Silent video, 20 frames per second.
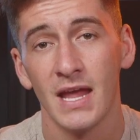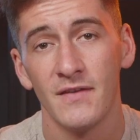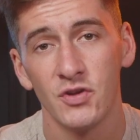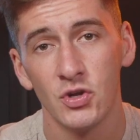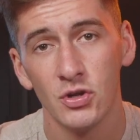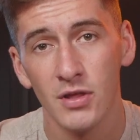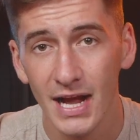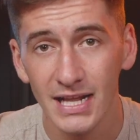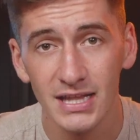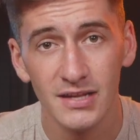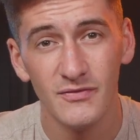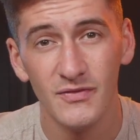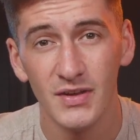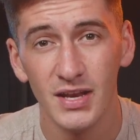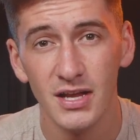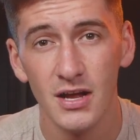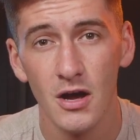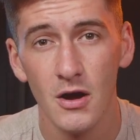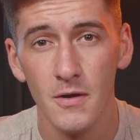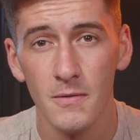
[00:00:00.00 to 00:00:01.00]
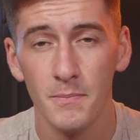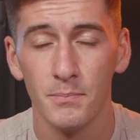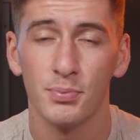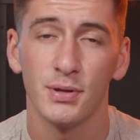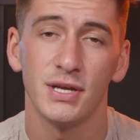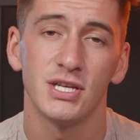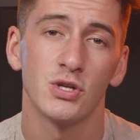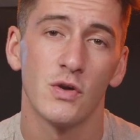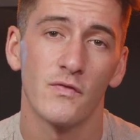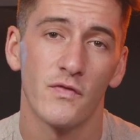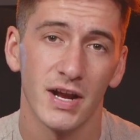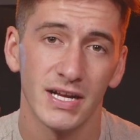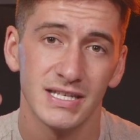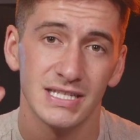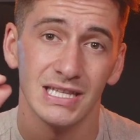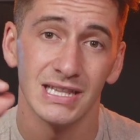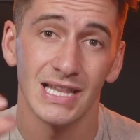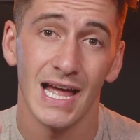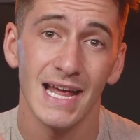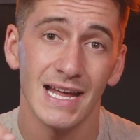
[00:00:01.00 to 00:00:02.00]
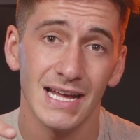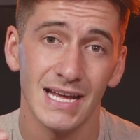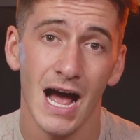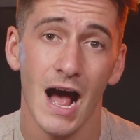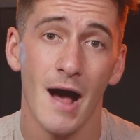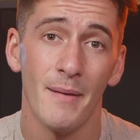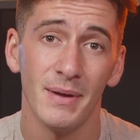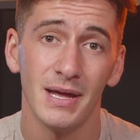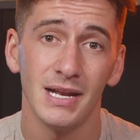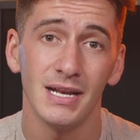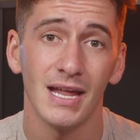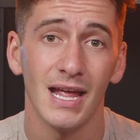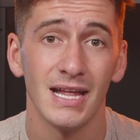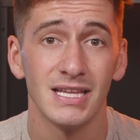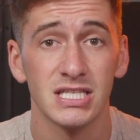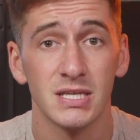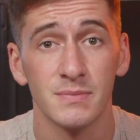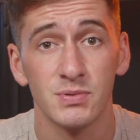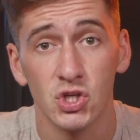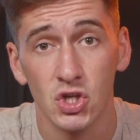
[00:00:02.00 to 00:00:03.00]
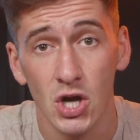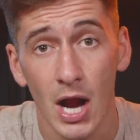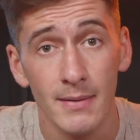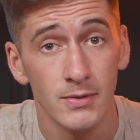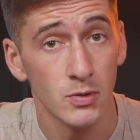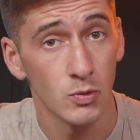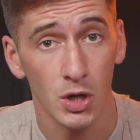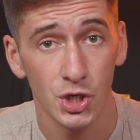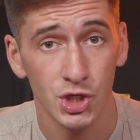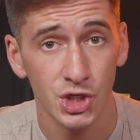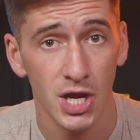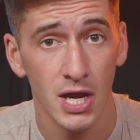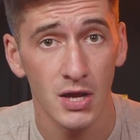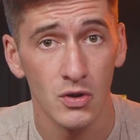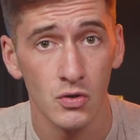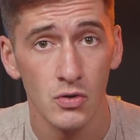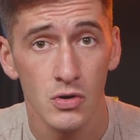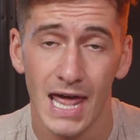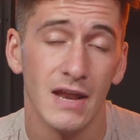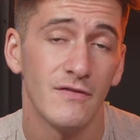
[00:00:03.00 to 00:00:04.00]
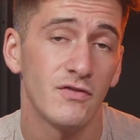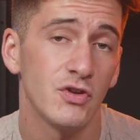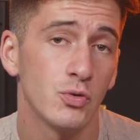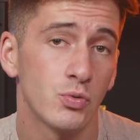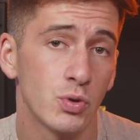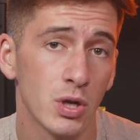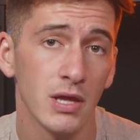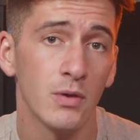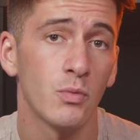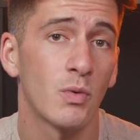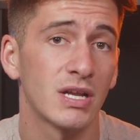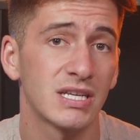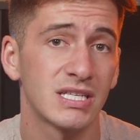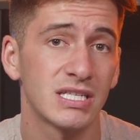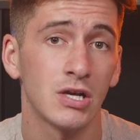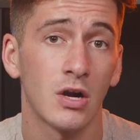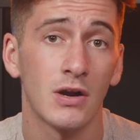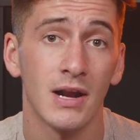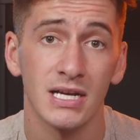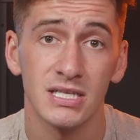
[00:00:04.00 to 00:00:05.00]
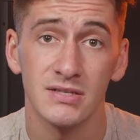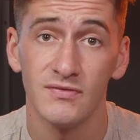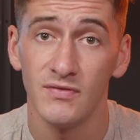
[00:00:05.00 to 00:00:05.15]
If you liked the video, please don't forget to like, comment, and subscribe to our channel. And if you really want to see our next